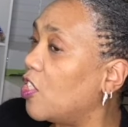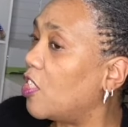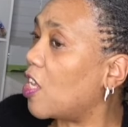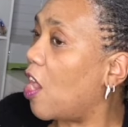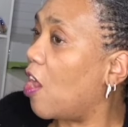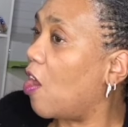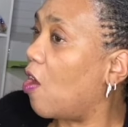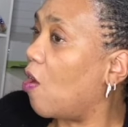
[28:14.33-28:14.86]

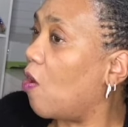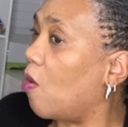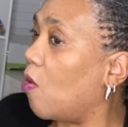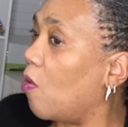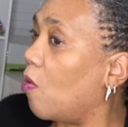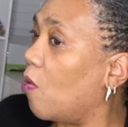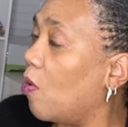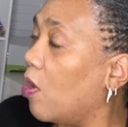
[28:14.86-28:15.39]

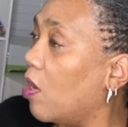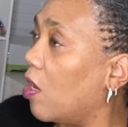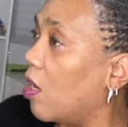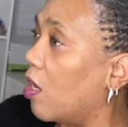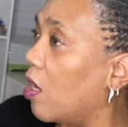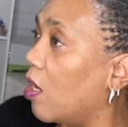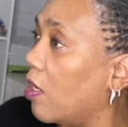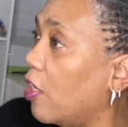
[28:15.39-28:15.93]
So,
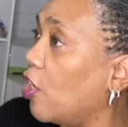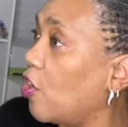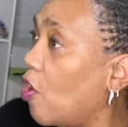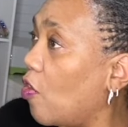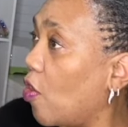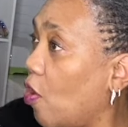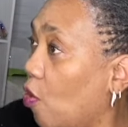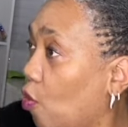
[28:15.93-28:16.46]

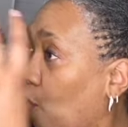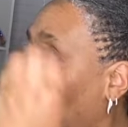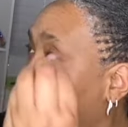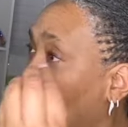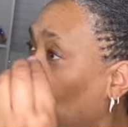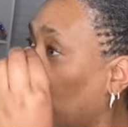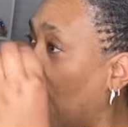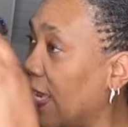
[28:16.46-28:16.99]
they'll
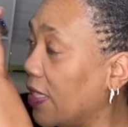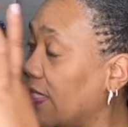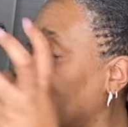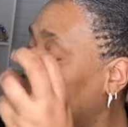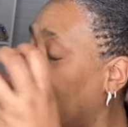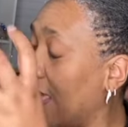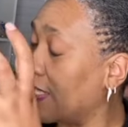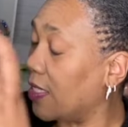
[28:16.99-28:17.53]
grow like the
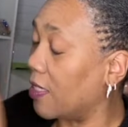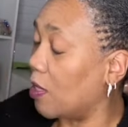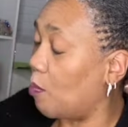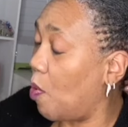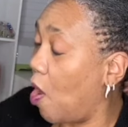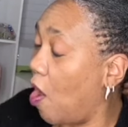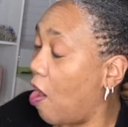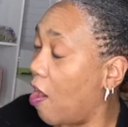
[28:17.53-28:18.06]
size of the
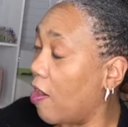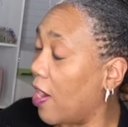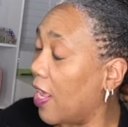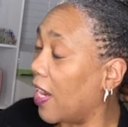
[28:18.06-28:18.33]
part. And